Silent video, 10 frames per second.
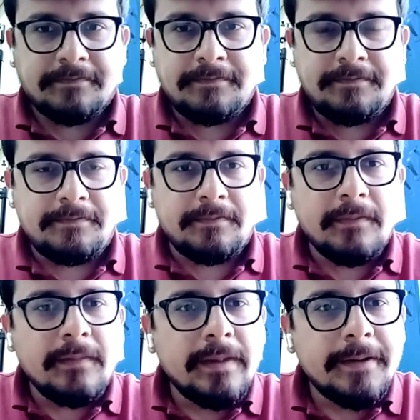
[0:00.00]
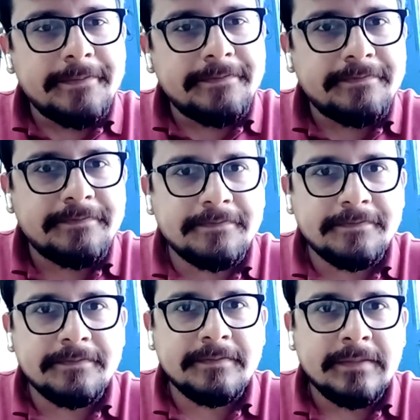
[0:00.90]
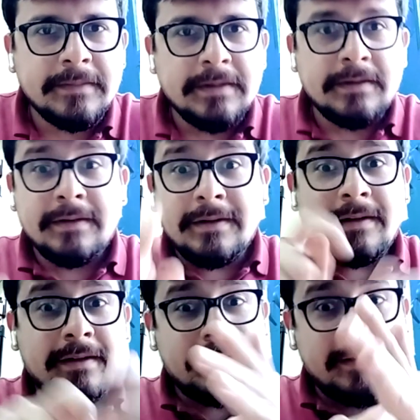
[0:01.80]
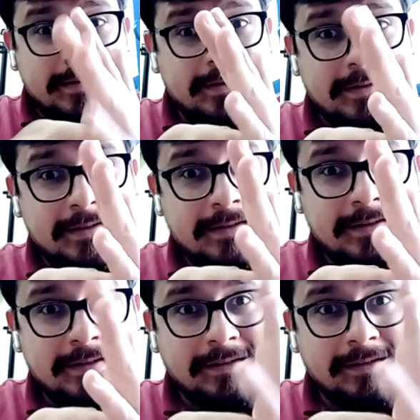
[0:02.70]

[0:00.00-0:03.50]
using my email address, as you can see here.